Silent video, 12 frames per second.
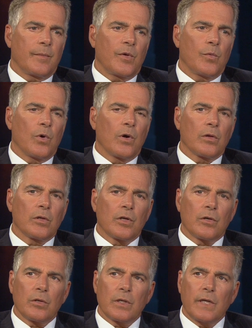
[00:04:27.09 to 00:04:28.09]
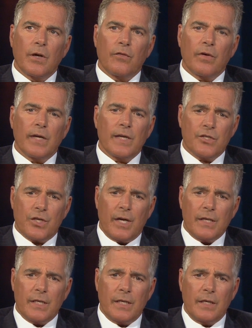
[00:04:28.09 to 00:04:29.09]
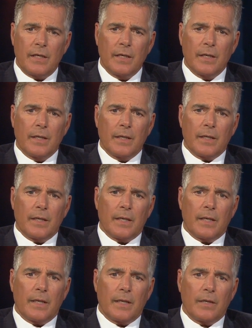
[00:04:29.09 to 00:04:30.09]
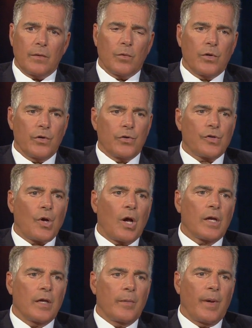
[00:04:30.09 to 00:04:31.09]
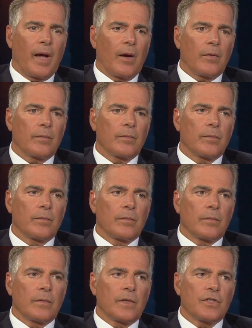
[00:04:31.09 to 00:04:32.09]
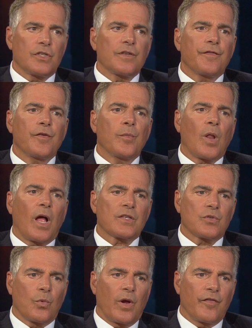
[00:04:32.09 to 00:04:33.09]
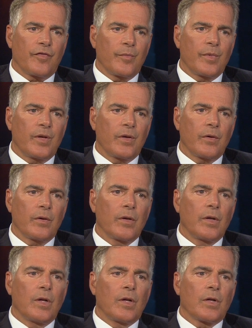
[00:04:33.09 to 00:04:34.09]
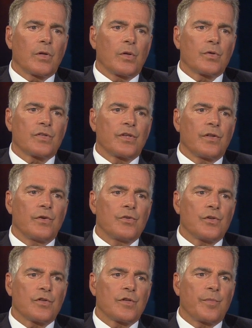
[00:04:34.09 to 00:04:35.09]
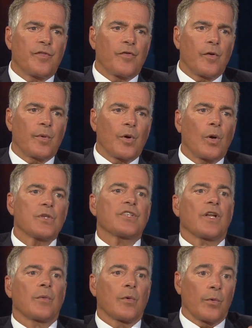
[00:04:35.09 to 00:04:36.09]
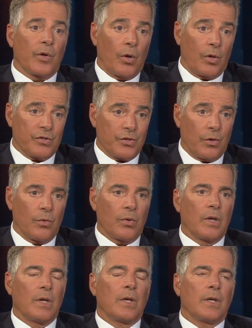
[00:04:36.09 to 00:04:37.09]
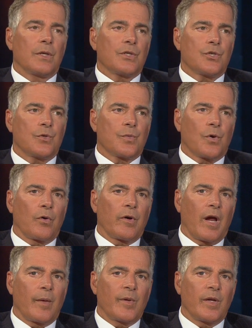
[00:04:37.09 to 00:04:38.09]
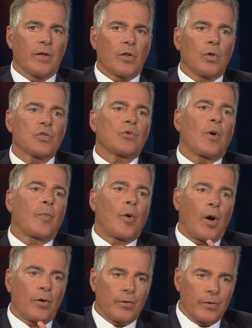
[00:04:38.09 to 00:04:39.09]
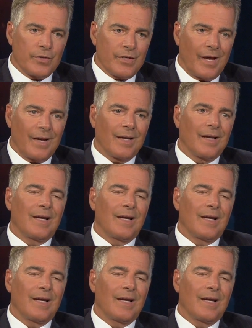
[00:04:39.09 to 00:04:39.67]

I mean, we're literally over at NJIT, and where you're talking about is just a few blocks away from here, close to the New Jersey Performing Arts Center, where we also shoot programming, close to our partners at